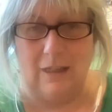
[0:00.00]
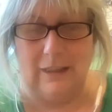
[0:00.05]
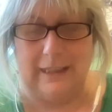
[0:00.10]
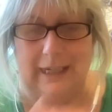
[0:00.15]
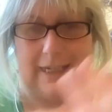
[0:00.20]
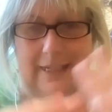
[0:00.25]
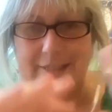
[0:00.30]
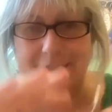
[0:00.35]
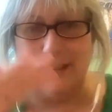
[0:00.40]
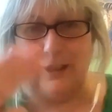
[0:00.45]

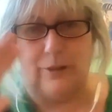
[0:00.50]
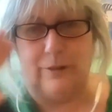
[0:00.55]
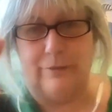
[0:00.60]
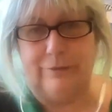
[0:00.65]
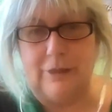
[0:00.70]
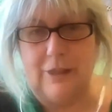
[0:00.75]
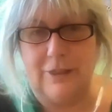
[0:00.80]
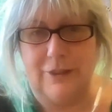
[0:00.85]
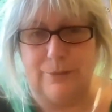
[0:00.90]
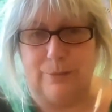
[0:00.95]
Okay, so the
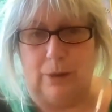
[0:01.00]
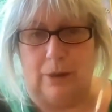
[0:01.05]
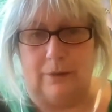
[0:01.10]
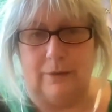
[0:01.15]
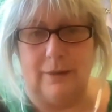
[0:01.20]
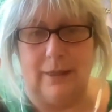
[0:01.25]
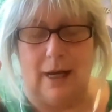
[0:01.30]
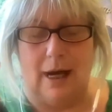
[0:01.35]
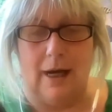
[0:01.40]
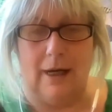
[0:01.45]
first
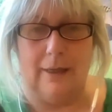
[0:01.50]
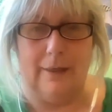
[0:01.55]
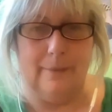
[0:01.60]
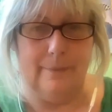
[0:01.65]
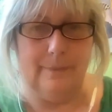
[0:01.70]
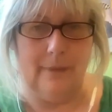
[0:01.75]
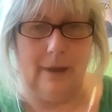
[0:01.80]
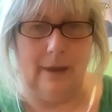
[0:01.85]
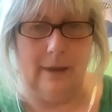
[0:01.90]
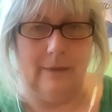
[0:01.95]
one,
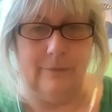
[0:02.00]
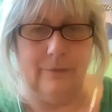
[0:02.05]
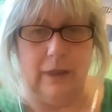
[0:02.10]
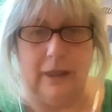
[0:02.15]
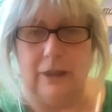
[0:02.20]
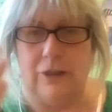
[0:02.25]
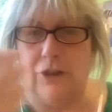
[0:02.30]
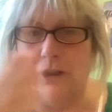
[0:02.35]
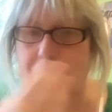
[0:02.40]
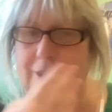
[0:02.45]
I
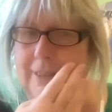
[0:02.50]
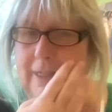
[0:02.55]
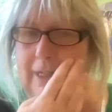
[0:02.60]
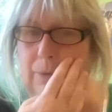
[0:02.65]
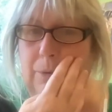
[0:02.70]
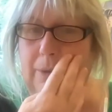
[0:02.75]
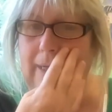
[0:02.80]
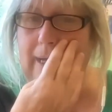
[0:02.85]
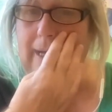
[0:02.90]
invite you to just take one